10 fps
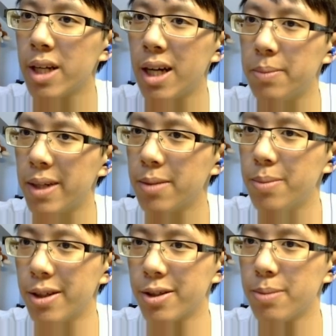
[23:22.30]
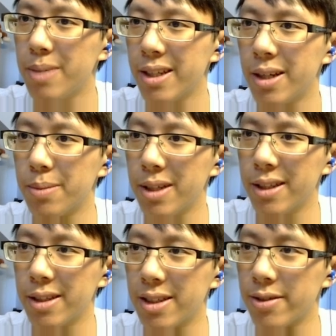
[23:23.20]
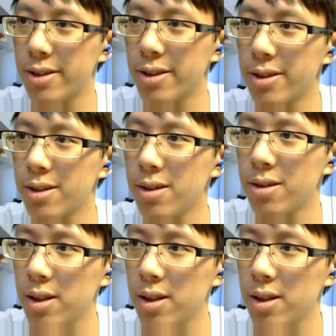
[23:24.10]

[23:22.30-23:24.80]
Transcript: I might have blundered by not playing this first,